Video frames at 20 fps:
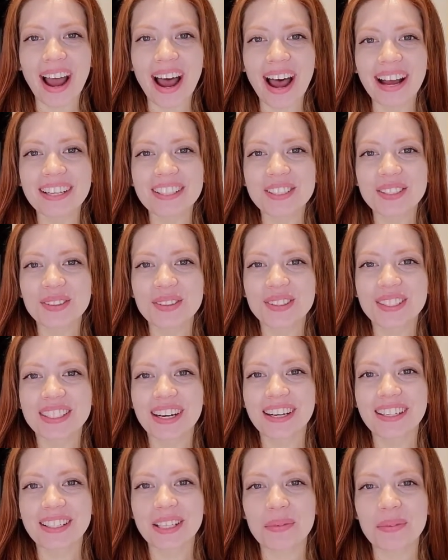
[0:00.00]
us to
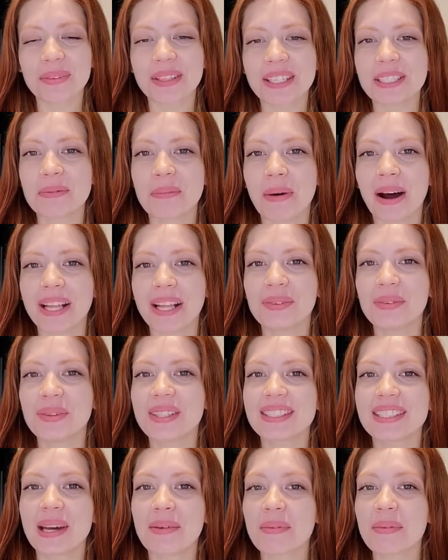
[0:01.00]
start up this month
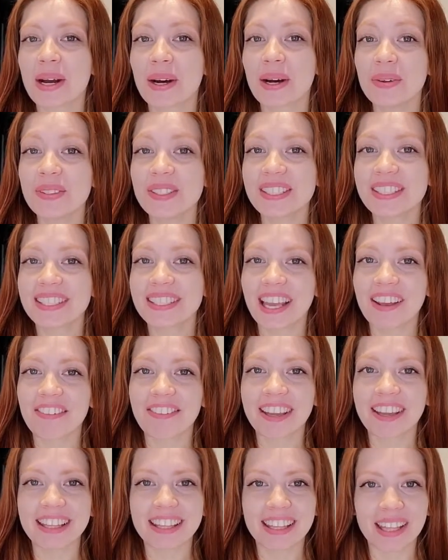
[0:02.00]
with some cost-saving